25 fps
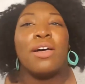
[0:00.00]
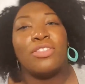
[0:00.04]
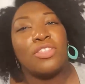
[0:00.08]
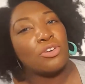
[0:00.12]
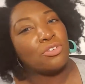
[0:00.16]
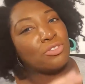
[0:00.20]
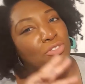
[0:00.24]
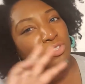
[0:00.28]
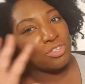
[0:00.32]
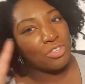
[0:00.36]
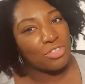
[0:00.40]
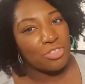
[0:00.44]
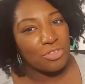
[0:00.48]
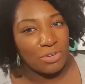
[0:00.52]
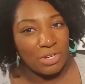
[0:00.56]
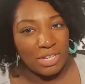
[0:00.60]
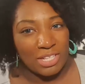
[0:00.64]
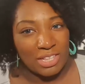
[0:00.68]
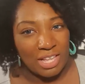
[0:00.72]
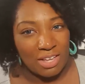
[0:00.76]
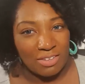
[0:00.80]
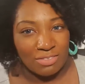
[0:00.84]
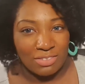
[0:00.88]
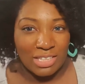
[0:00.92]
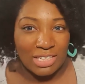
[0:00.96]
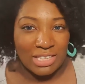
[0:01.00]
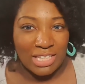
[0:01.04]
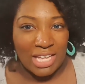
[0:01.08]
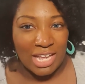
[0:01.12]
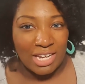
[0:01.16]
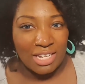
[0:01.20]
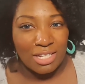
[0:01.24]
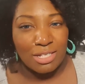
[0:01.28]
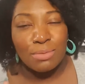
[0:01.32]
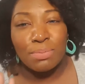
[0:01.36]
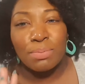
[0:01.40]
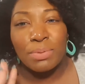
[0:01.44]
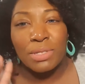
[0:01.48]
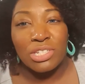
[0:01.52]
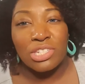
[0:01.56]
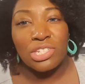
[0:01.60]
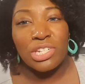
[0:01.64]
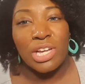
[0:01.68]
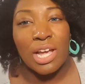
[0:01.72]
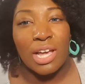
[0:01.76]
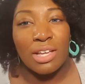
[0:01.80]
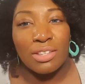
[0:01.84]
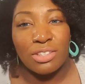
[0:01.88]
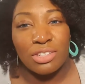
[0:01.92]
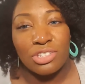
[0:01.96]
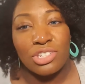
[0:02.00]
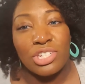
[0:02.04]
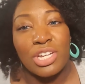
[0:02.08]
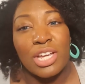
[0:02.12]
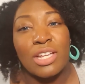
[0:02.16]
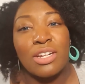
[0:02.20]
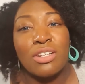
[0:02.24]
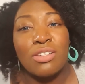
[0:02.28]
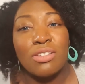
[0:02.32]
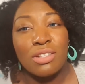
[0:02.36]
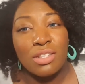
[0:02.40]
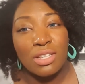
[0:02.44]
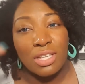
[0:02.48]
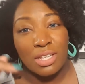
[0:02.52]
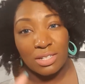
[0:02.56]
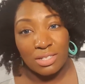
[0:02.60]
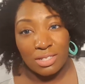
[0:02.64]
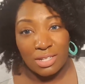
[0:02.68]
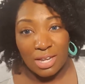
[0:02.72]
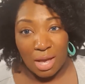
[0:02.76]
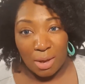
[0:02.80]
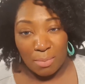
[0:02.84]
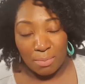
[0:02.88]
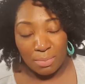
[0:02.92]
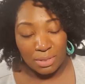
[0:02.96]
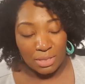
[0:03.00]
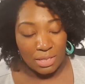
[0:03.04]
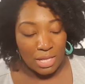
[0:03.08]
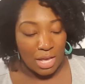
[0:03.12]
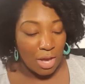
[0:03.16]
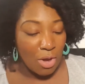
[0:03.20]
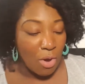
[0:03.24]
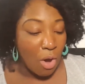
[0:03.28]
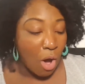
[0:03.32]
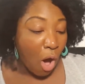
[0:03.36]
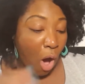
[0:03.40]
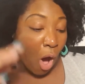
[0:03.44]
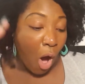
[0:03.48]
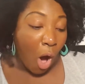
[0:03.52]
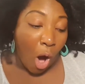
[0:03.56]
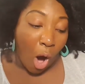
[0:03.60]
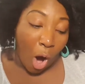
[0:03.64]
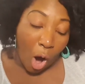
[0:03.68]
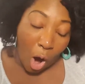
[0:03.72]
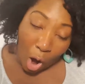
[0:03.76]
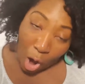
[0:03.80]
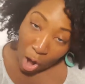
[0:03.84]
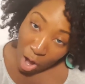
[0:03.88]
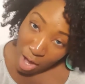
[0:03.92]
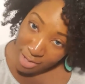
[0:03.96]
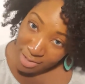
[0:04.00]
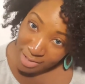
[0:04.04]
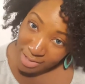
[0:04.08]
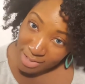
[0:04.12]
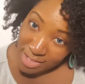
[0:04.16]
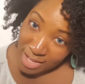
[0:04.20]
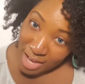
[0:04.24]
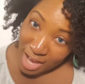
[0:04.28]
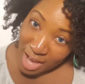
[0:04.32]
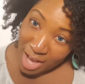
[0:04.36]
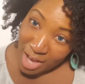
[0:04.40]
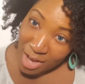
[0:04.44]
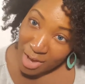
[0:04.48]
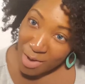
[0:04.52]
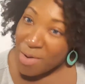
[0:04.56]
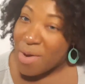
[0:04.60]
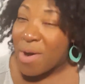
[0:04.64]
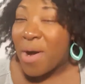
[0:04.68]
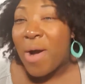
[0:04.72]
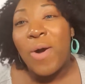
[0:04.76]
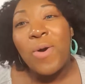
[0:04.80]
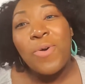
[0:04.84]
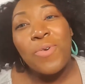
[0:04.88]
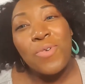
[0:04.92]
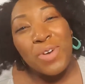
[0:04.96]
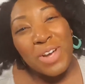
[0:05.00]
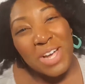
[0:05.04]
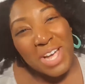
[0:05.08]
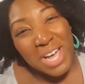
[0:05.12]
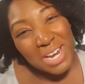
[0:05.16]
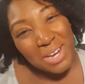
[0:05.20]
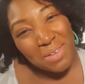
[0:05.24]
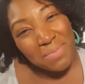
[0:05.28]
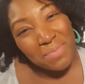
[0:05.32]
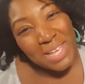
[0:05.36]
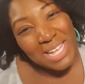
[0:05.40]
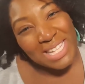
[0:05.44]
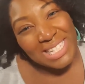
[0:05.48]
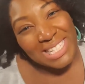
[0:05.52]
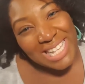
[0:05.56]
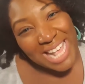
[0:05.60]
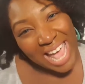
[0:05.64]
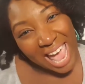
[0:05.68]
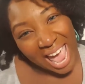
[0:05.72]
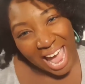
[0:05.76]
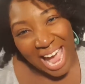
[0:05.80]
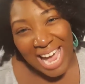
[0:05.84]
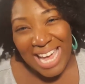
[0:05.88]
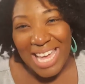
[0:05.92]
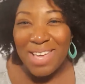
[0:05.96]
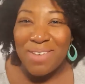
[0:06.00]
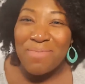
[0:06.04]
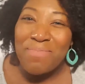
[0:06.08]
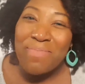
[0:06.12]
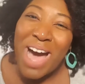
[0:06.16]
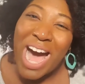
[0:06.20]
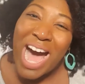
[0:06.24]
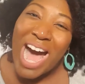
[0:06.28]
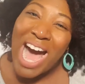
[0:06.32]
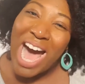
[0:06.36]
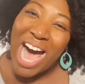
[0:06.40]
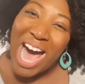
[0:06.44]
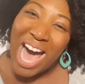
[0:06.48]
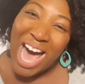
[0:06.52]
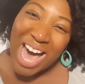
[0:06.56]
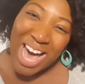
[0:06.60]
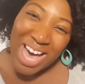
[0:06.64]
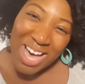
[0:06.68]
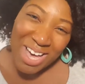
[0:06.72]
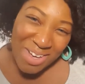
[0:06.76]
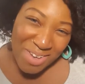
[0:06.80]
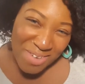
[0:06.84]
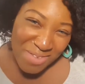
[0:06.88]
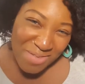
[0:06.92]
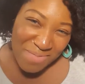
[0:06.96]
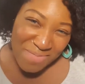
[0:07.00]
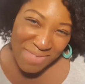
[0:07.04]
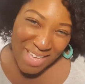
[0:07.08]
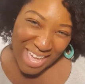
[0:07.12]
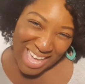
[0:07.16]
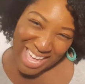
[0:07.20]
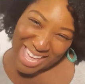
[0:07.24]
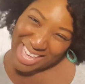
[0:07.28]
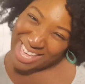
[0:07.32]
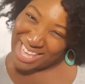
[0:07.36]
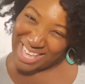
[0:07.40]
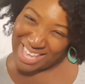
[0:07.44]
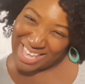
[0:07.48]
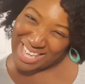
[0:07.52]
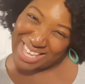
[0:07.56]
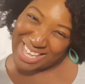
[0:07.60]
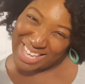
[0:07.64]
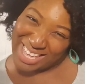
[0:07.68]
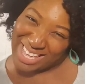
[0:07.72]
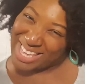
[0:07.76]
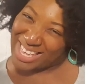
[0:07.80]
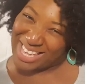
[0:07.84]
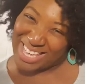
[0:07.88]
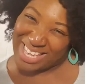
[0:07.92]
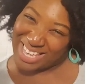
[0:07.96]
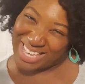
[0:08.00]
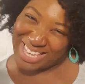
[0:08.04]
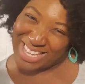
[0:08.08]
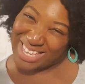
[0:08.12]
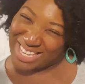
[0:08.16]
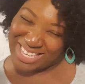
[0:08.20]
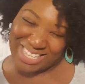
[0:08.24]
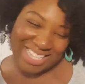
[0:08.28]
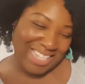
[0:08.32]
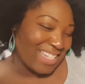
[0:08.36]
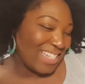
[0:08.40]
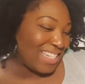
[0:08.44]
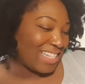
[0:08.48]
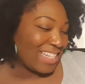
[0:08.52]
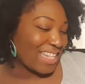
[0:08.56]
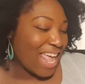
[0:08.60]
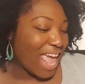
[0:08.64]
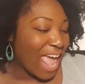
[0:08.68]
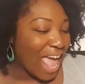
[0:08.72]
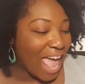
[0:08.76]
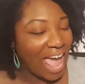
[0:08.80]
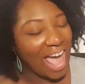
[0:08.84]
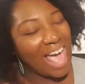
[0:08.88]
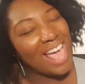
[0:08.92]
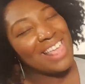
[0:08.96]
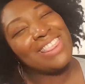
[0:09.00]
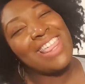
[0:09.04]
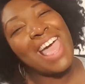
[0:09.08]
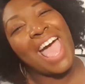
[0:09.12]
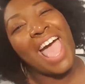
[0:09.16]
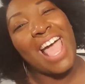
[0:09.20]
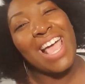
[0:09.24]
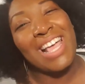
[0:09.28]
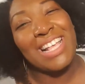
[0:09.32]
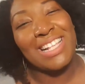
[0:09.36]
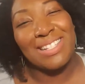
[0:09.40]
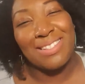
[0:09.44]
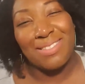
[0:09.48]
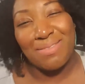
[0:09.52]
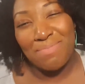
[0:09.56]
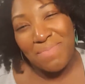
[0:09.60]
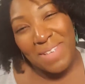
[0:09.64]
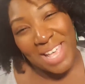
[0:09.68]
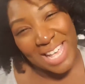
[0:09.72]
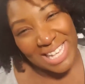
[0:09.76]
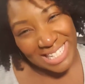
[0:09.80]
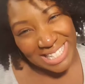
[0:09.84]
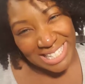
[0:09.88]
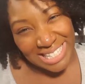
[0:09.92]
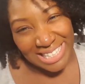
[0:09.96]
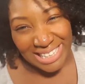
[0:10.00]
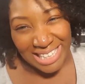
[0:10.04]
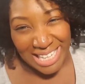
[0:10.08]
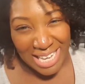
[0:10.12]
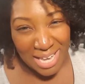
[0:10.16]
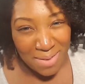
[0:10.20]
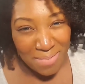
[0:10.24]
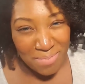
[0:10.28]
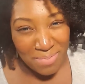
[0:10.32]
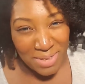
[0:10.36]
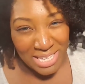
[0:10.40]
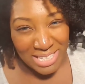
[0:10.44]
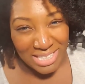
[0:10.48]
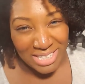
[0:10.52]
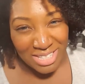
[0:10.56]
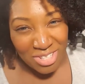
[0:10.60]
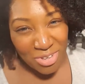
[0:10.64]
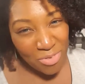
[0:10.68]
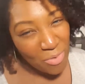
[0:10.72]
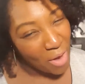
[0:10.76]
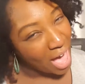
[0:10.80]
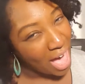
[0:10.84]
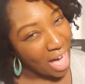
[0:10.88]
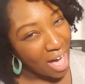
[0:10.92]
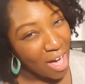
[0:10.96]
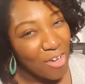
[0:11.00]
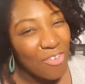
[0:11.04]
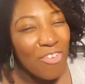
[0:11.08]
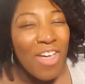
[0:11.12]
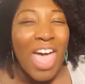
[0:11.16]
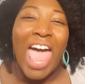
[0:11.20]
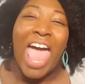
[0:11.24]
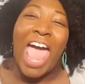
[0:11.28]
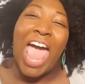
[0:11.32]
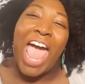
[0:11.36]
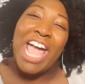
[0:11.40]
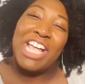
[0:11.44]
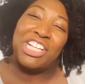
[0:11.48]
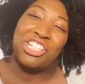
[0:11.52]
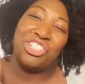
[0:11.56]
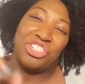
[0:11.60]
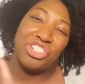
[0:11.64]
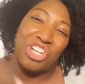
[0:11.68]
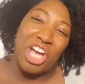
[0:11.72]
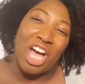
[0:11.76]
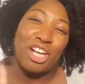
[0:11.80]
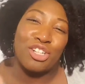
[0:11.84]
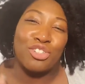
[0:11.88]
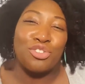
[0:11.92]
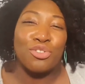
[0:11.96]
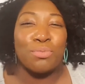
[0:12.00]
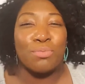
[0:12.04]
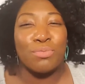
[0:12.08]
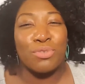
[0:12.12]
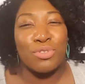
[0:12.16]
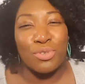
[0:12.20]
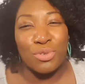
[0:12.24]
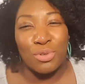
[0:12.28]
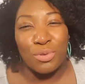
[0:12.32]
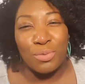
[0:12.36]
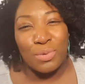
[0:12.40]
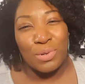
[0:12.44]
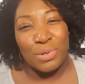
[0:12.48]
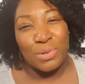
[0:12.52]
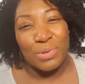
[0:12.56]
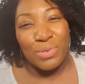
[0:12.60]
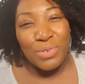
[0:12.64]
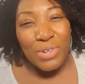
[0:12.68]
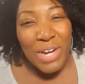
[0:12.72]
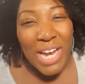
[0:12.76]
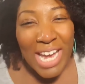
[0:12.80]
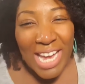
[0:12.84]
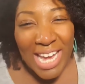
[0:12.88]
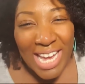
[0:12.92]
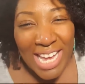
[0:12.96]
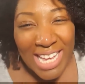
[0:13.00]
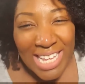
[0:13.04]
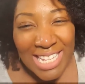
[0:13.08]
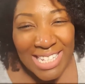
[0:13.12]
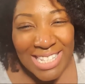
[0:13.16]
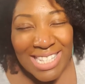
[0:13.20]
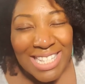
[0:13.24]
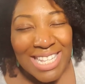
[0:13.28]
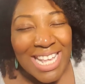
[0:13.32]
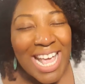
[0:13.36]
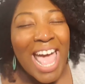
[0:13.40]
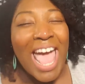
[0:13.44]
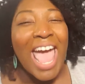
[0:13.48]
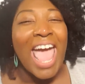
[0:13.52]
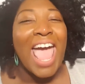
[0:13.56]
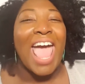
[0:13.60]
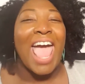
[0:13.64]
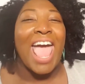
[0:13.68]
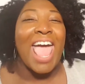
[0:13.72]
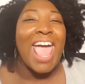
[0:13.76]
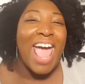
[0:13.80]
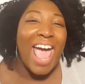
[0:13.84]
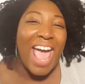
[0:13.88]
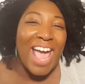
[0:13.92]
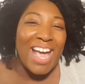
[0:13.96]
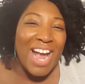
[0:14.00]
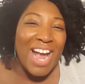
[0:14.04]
Those three lovely ladies. Please check out their channels, links down below. Also, we're gonna be tagging my homies. And that is Miss Lee B12 and Joce from Scooby Reads Hey